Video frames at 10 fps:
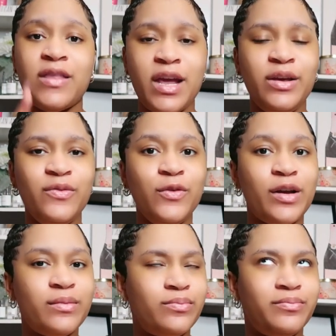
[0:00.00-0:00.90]
Thank you
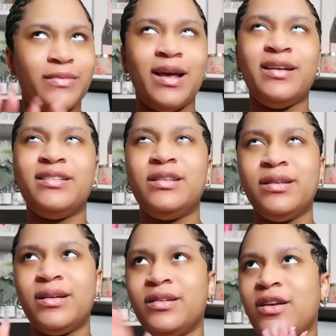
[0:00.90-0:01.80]
for,
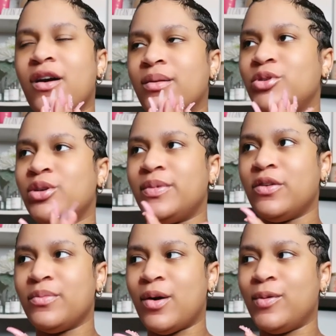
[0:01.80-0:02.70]
y'all, I'm tripping
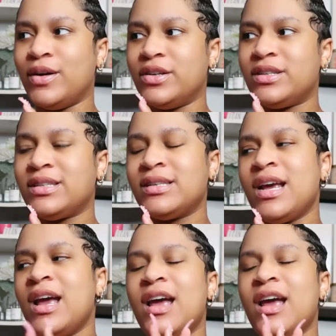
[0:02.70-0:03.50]
over my words.